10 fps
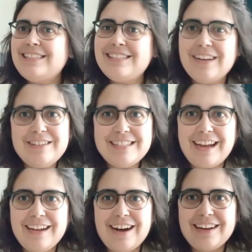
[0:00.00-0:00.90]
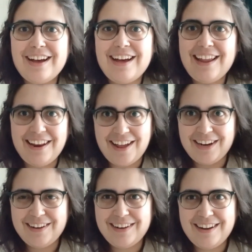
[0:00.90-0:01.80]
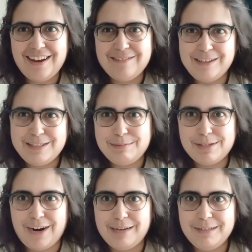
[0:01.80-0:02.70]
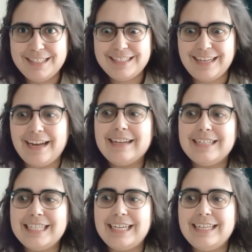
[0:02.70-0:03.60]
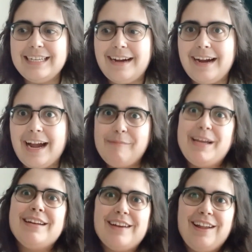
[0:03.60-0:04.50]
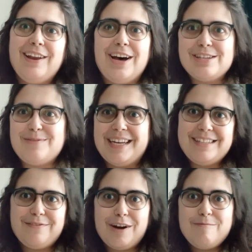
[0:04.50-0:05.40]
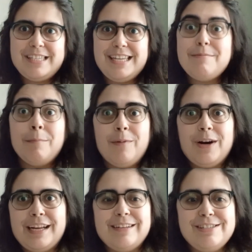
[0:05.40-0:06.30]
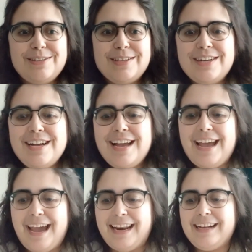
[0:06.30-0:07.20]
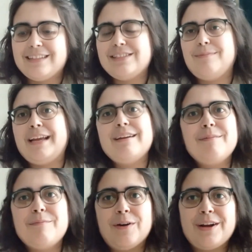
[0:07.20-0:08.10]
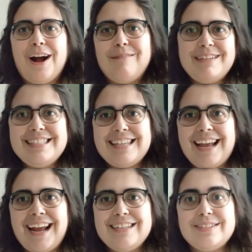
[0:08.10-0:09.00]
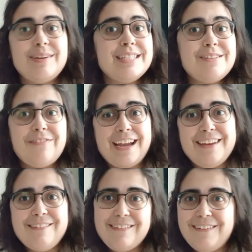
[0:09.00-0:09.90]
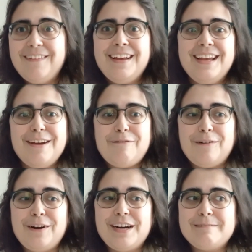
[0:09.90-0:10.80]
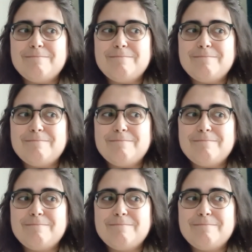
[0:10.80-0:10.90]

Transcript: noticed I got a lot of new subscribers. Like, I mean, a lot is relative, obviously, but more than usual. And I got some like more comments, and I just wanted to thank you all for